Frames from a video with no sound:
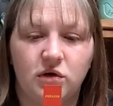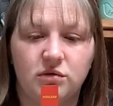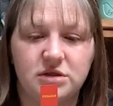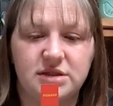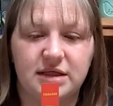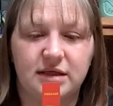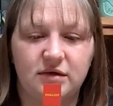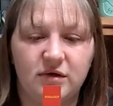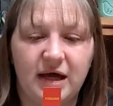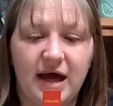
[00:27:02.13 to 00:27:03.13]
which is like a
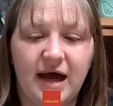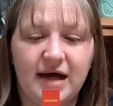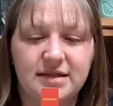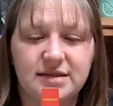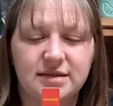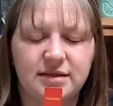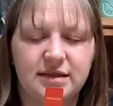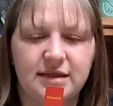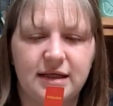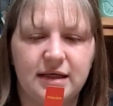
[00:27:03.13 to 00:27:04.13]
little cat
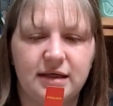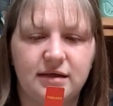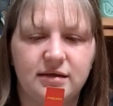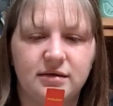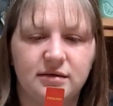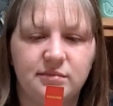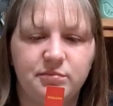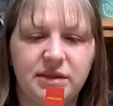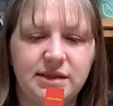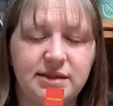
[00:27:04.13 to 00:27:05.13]
in a
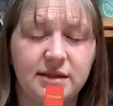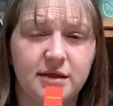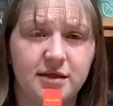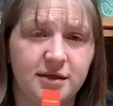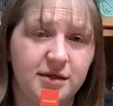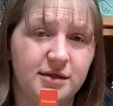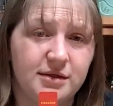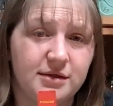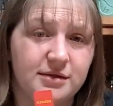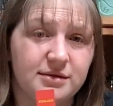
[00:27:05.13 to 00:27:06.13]
pizza
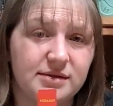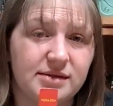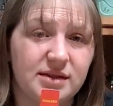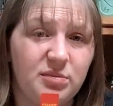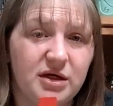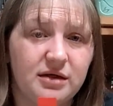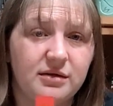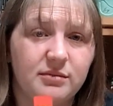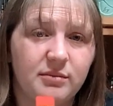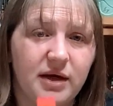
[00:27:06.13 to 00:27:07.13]

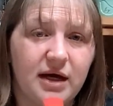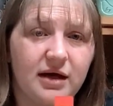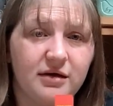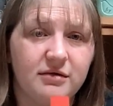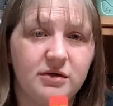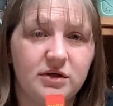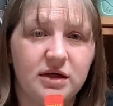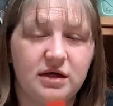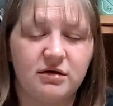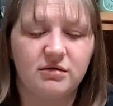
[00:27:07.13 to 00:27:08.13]
sleeping bag
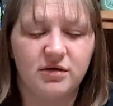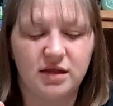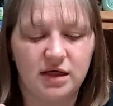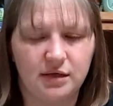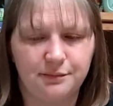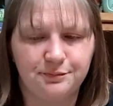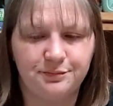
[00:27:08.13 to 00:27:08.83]
looking thing.